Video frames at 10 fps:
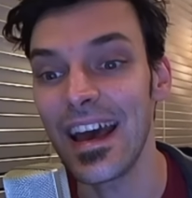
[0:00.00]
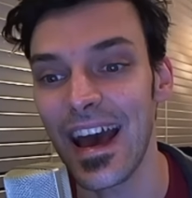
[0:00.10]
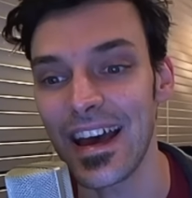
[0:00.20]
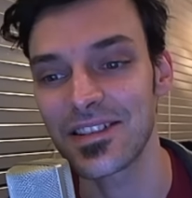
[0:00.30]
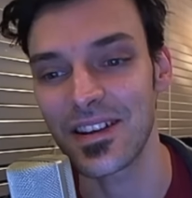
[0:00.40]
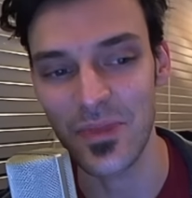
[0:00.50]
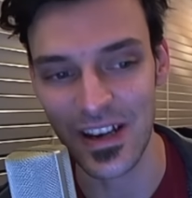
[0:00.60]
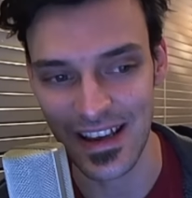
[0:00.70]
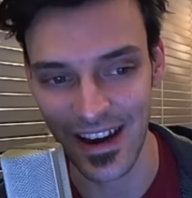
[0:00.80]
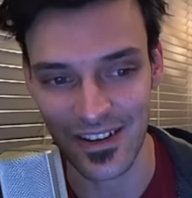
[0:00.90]
As in
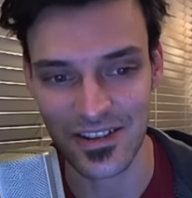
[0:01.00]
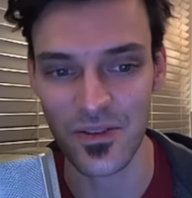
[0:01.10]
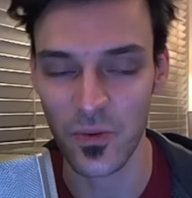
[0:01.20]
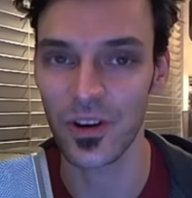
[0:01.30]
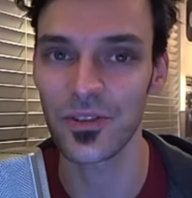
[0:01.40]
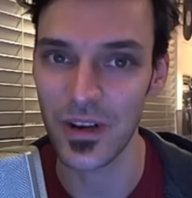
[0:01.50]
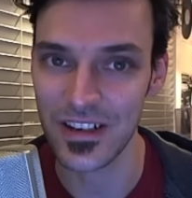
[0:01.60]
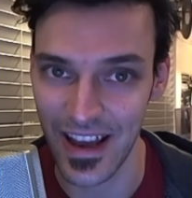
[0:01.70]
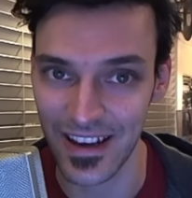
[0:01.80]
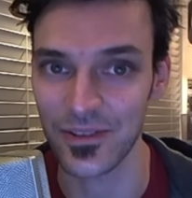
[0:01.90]
many areas of the world,
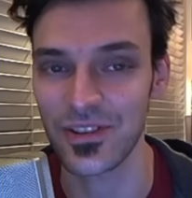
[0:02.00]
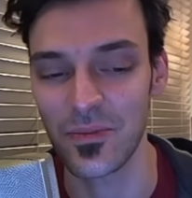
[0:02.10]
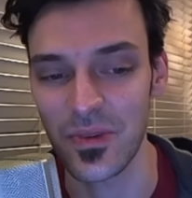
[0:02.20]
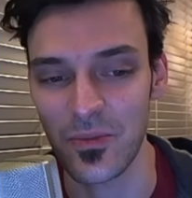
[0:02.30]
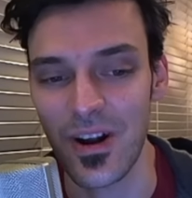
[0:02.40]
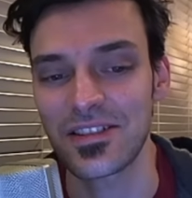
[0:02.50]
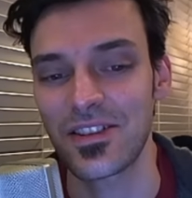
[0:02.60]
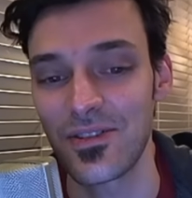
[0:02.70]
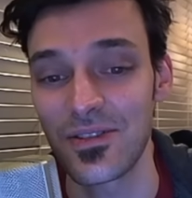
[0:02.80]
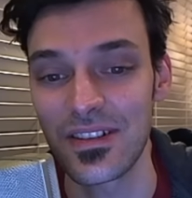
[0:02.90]
retailers can be
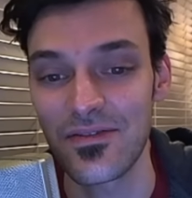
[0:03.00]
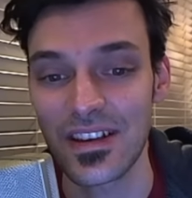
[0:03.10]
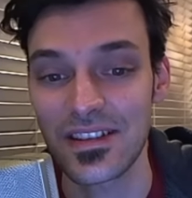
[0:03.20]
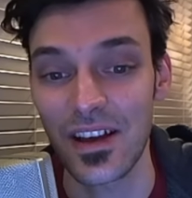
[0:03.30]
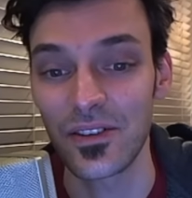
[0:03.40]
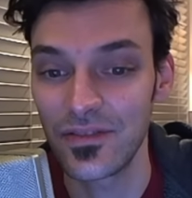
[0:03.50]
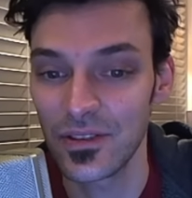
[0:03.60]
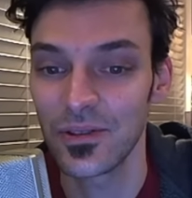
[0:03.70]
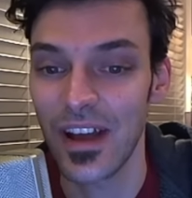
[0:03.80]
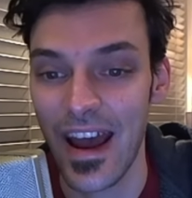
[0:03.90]
prosecuted if they sell
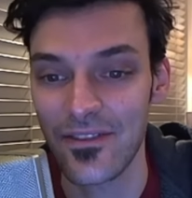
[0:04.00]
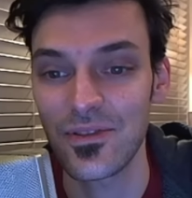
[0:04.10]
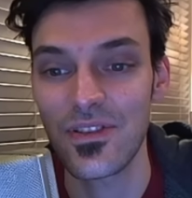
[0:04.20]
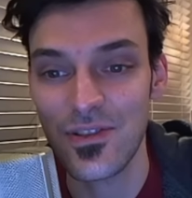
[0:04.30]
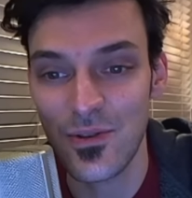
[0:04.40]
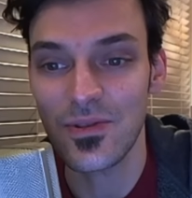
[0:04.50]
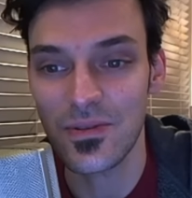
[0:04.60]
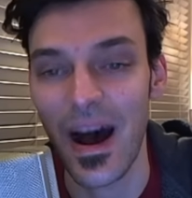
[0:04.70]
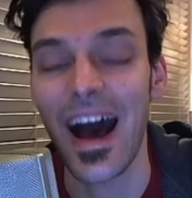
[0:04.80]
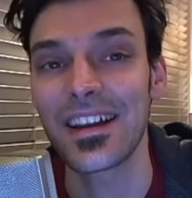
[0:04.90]
food after the
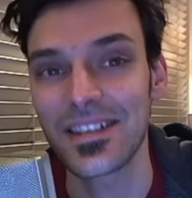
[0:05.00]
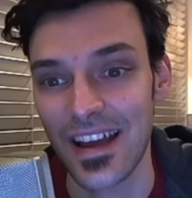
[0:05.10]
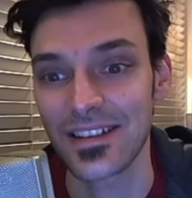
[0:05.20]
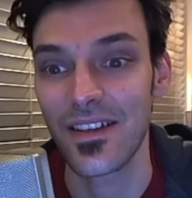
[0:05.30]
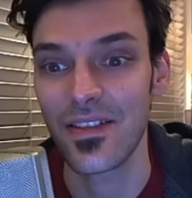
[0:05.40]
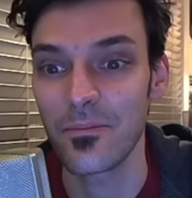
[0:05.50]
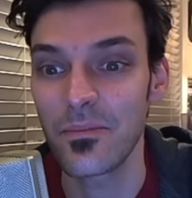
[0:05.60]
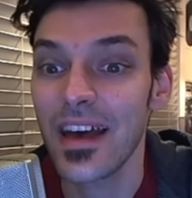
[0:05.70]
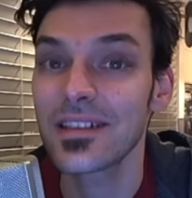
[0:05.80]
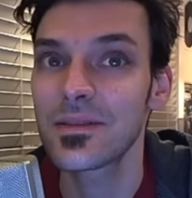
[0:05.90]
use-by date. The
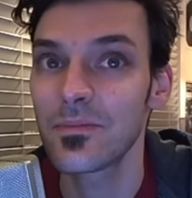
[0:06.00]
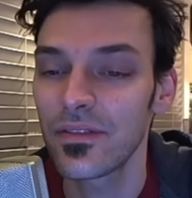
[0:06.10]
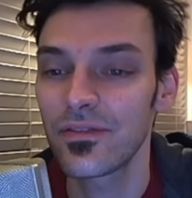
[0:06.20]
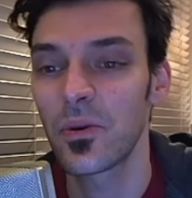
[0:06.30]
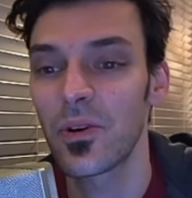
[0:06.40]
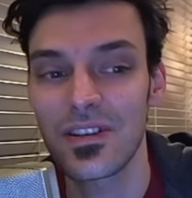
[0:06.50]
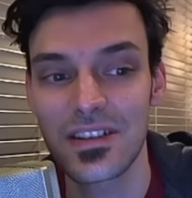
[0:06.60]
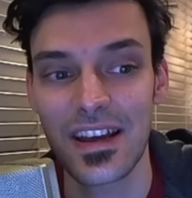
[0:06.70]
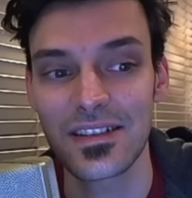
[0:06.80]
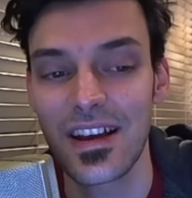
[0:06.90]
best before
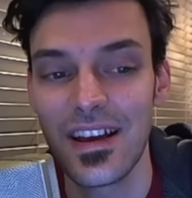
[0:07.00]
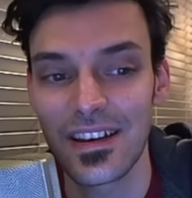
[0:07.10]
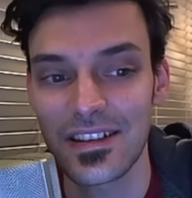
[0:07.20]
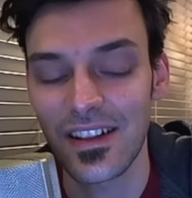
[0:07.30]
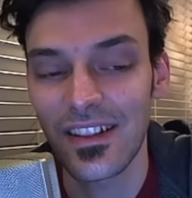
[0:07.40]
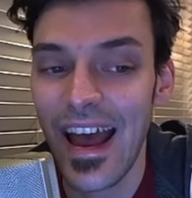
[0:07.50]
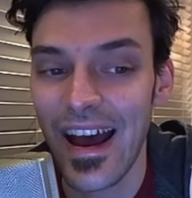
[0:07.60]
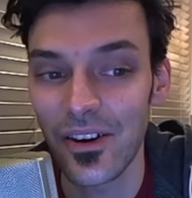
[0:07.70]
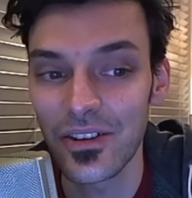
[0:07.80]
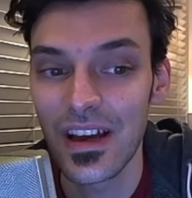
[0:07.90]
date is
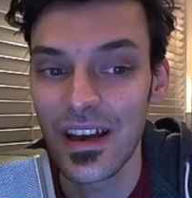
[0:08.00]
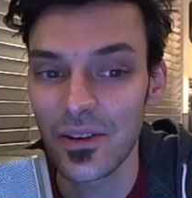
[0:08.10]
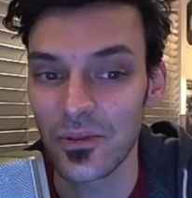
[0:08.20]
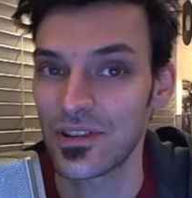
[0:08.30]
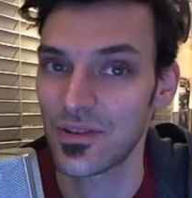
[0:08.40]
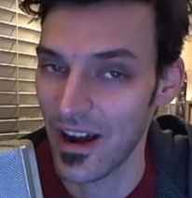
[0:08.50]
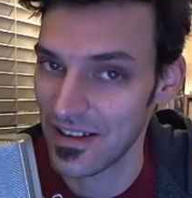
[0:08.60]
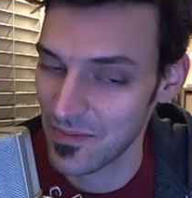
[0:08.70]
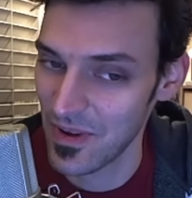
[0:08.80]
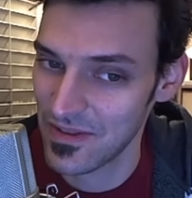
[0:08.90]
allowed, which is why
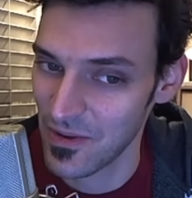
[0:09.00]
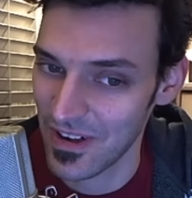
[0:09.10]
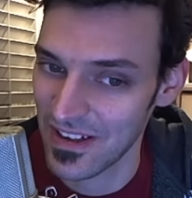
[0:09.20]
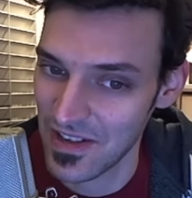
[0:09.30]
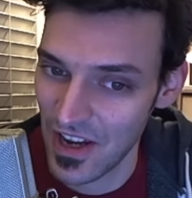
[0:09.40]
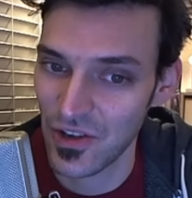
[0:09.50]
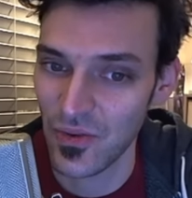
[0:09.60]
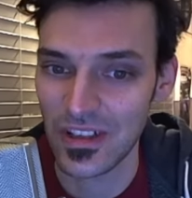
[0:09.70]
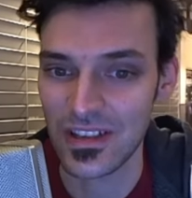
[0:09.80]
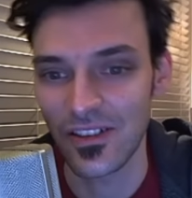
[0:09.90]
Smith's organization
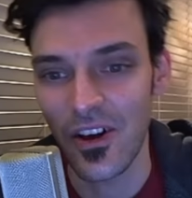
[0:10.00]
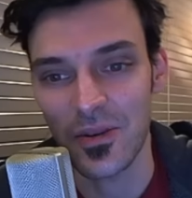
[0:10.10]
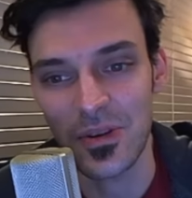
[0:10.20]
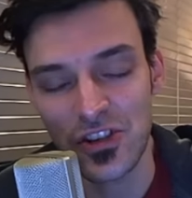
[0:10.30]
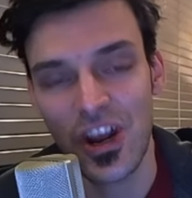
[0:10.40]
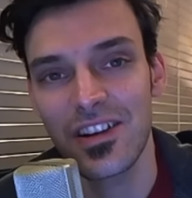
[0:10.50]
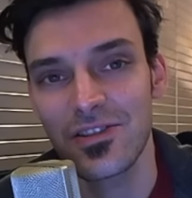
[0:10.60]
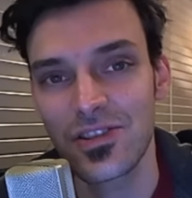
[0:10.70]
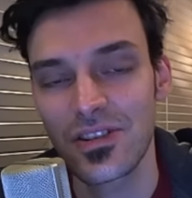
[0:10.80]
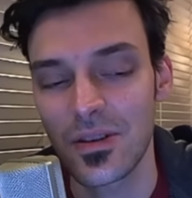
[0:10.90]
wants the law to be
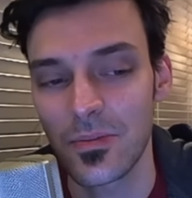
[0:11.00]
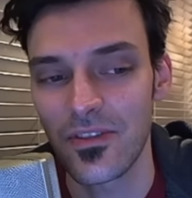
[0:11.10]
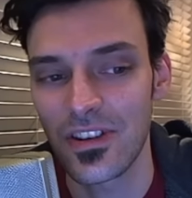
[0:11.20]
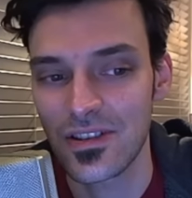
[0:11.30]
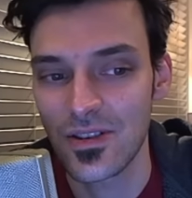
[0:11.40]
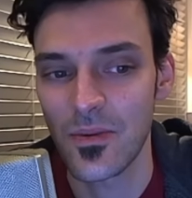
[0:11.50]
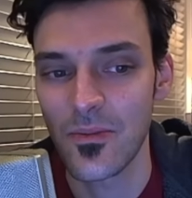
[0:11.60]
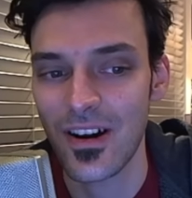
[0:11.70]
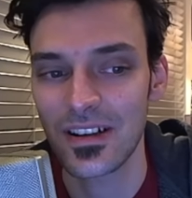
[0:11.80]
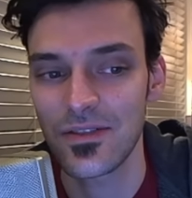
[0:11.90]
changed to prevent
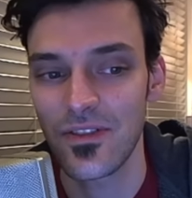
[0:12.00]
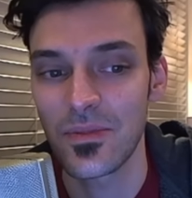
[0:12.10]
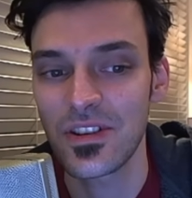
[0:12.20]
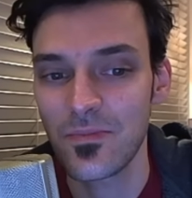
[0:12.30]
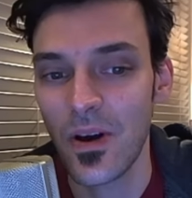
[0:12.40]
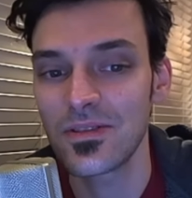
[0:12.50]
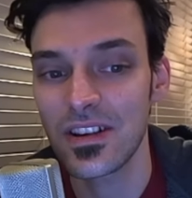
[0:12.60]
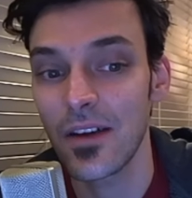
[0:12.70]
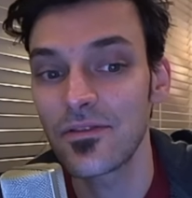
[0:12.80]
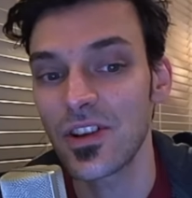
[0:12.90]
supermarkets from
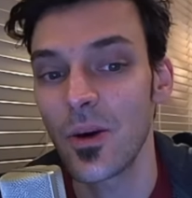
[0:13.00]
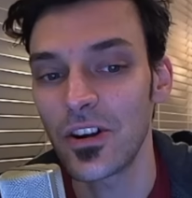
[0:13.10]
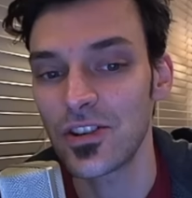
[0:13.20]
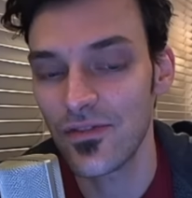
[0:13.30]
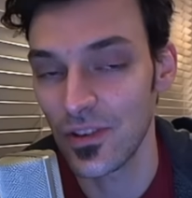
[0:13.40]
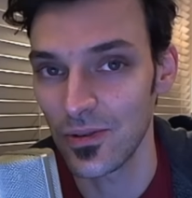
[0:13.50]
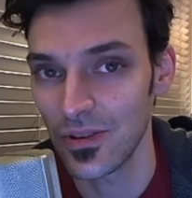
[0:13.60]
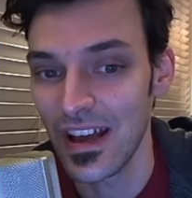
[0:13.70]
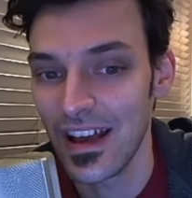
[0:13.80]
disposing of so much food